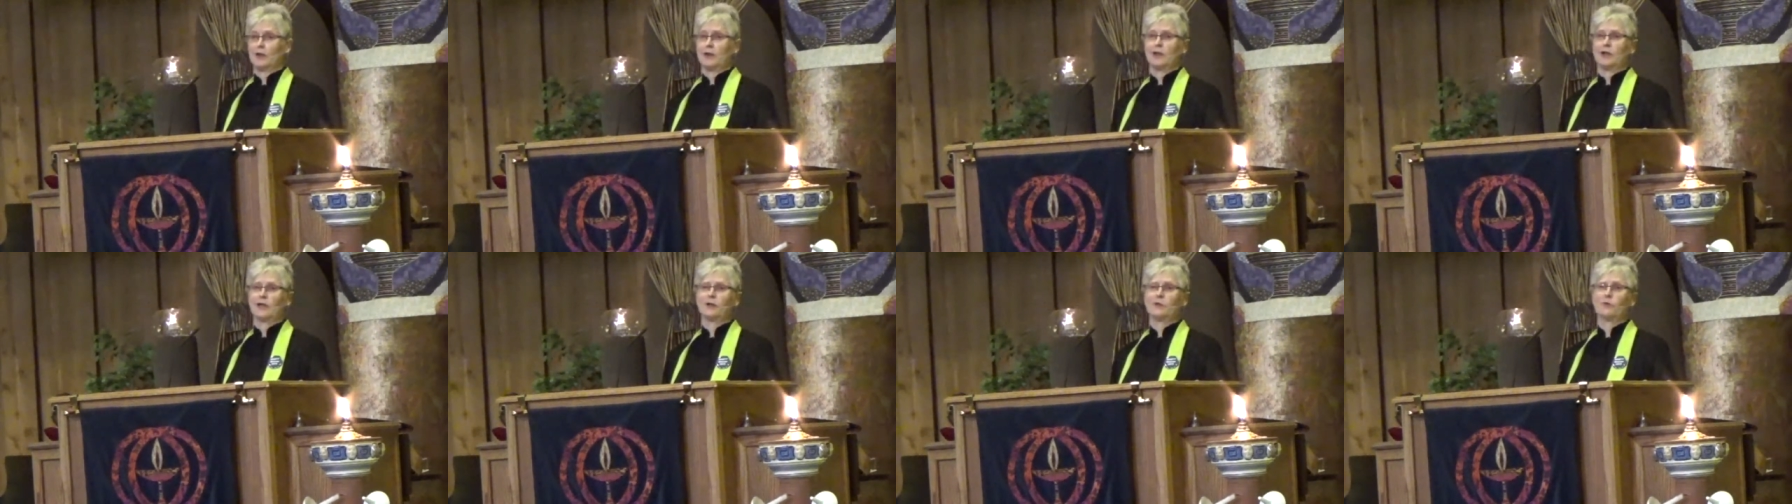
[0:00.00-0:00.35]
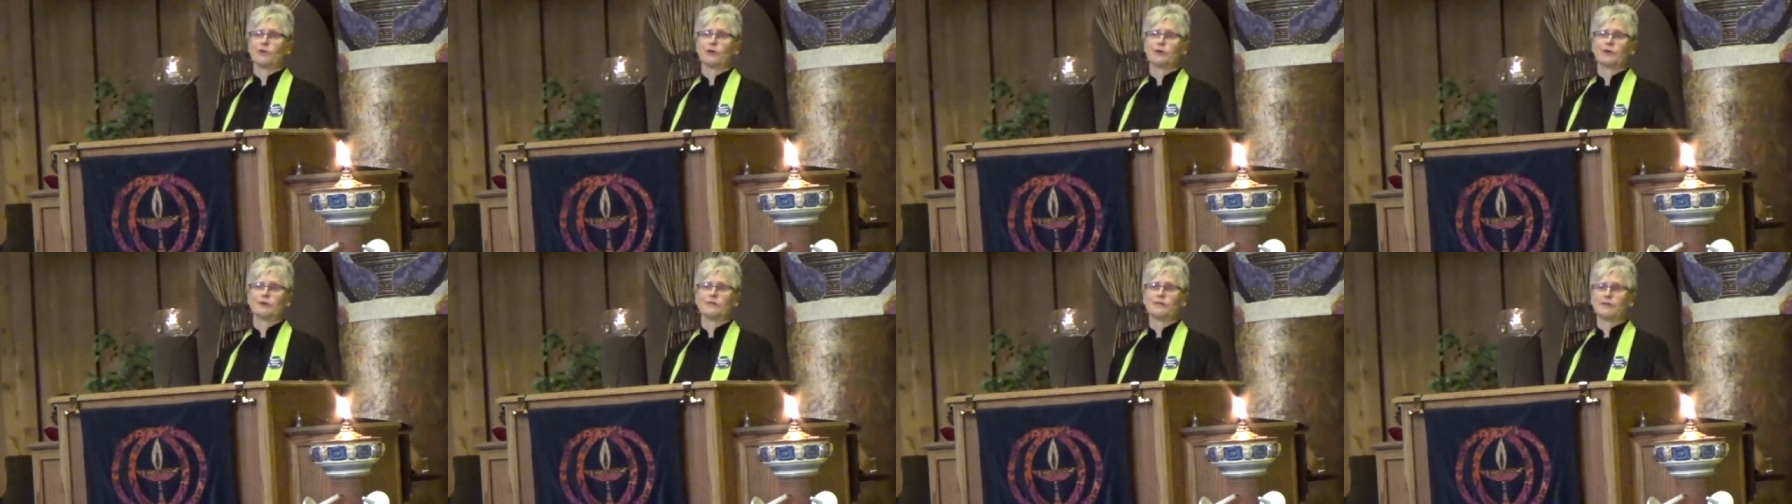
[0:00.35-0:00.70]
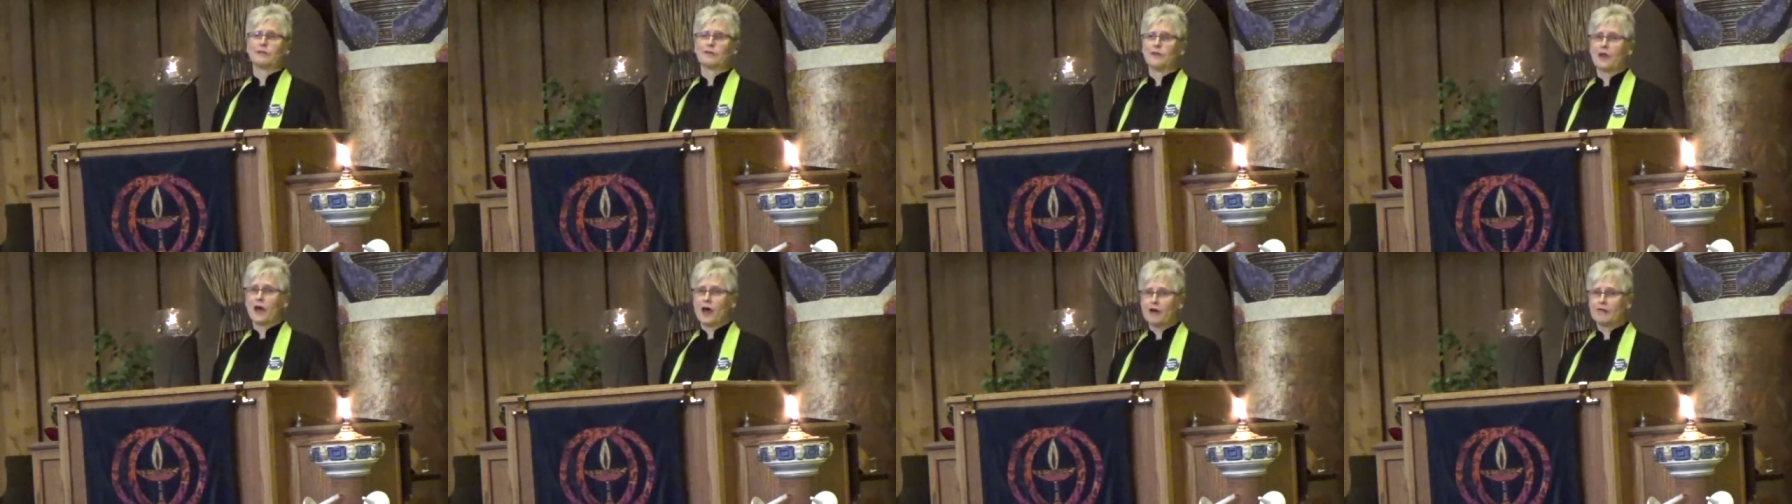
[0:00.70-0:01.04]
He would have
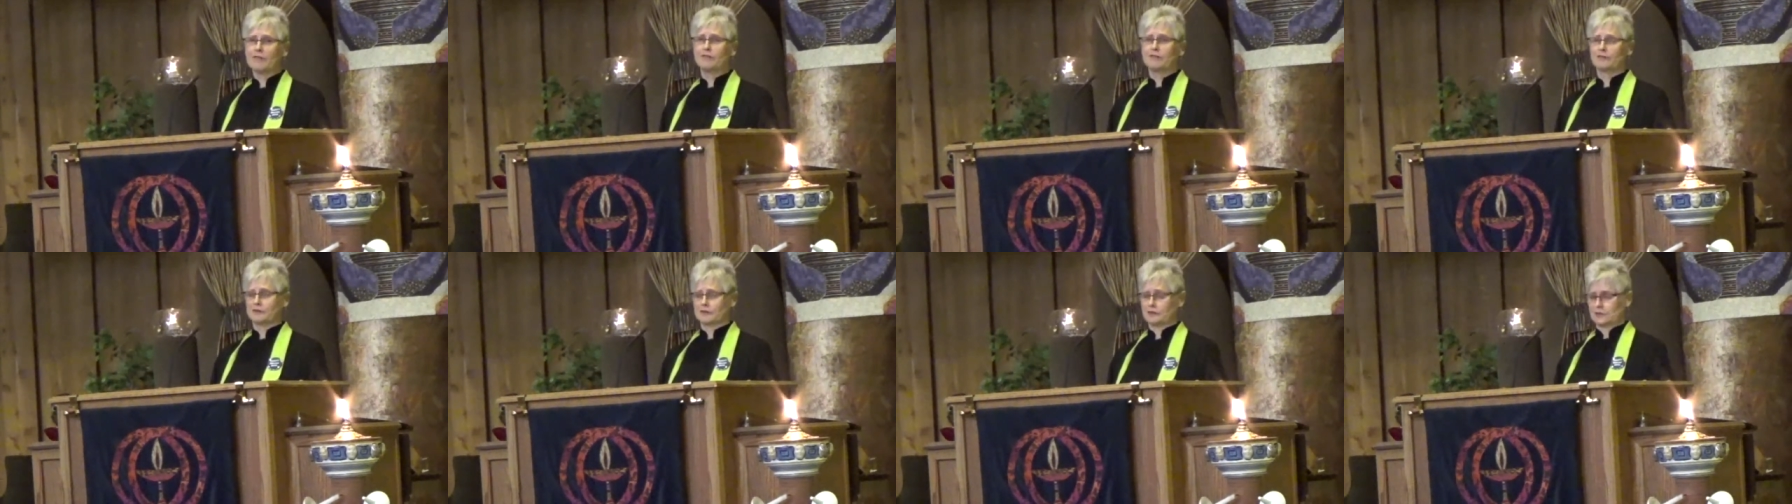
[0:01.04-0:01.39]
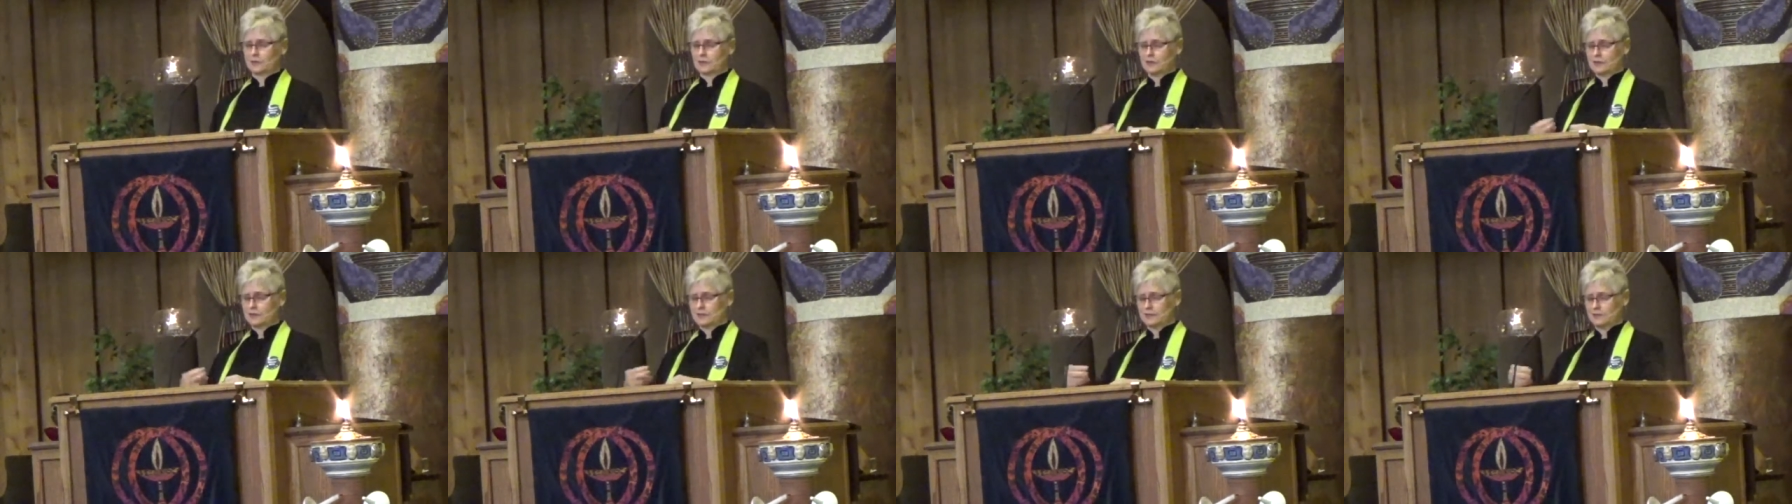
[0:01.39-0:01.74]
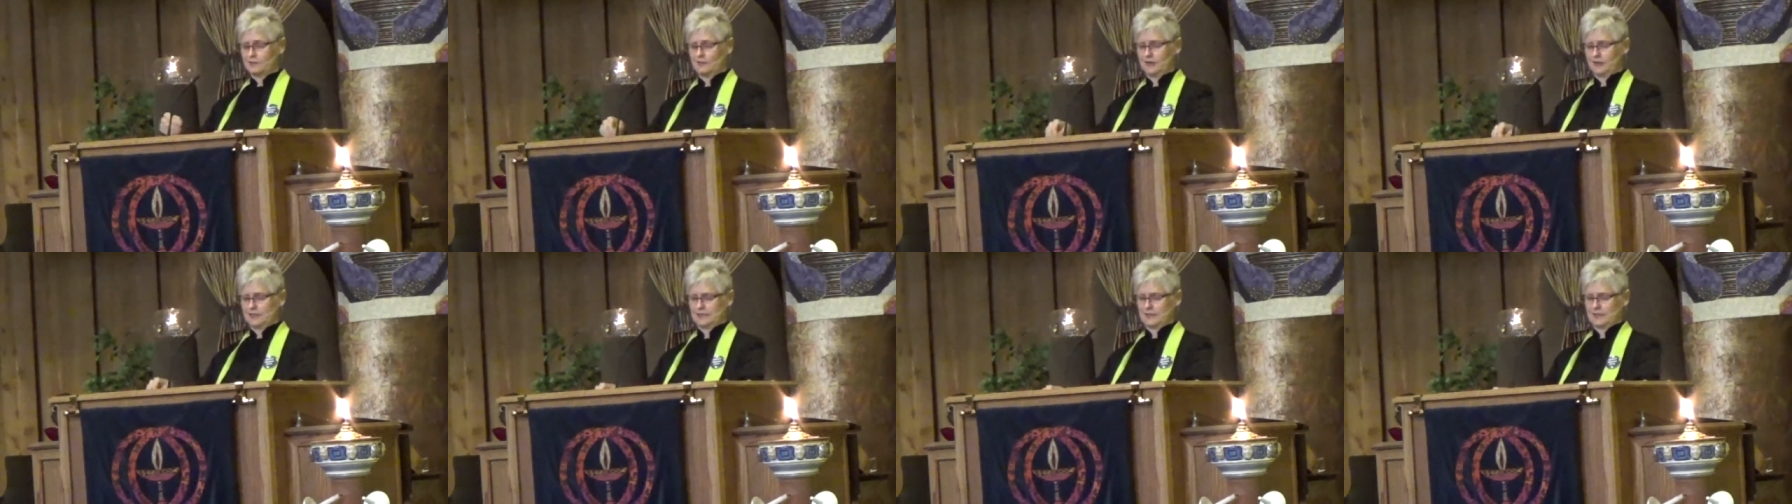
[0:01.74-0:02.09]
loved to
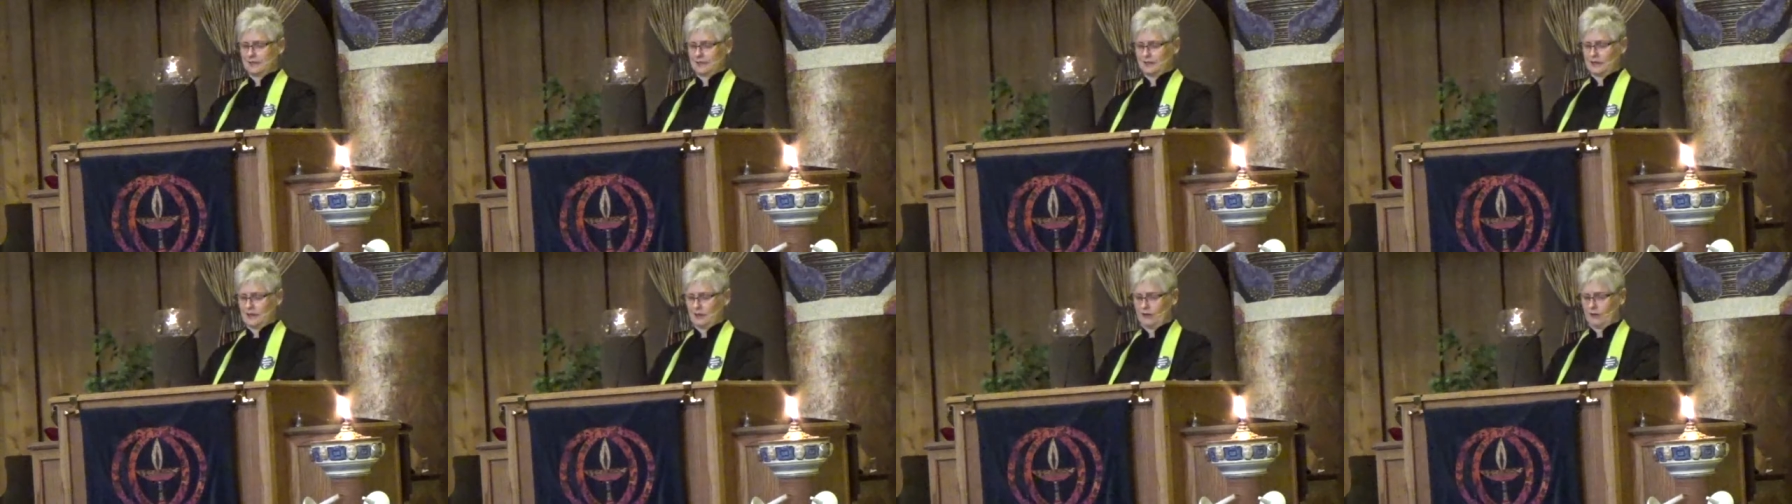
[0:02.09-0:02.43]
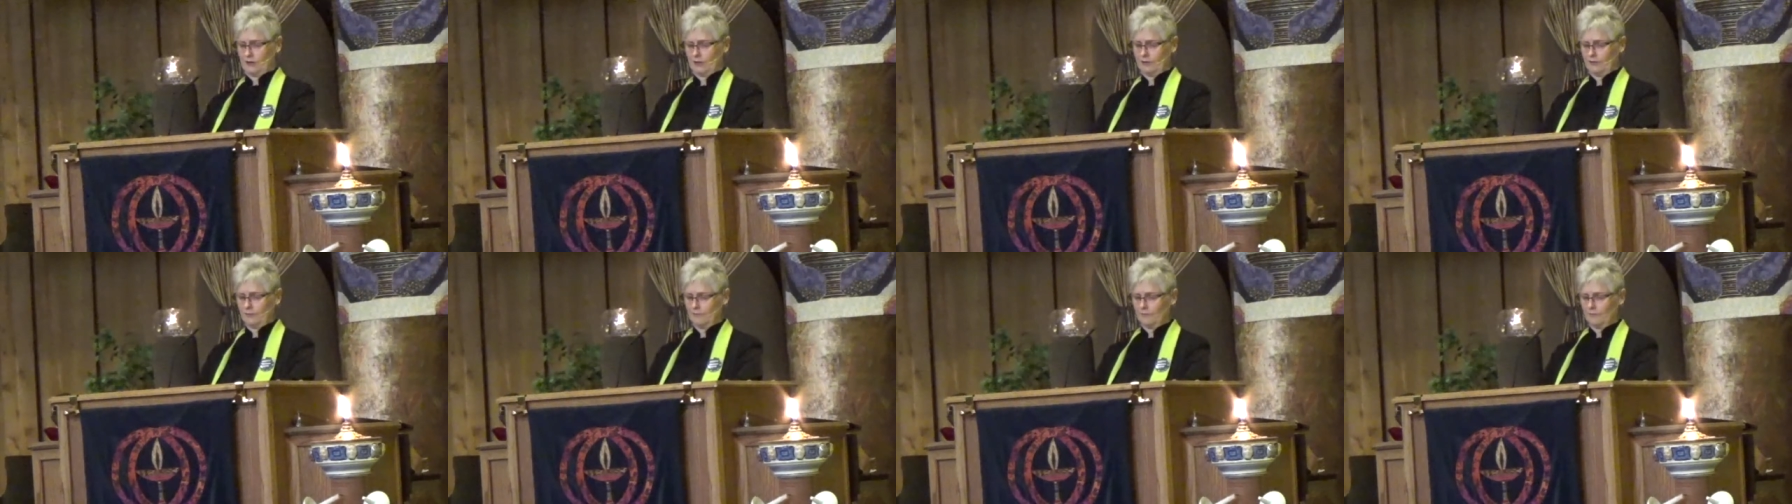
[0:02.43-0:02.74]
visit there,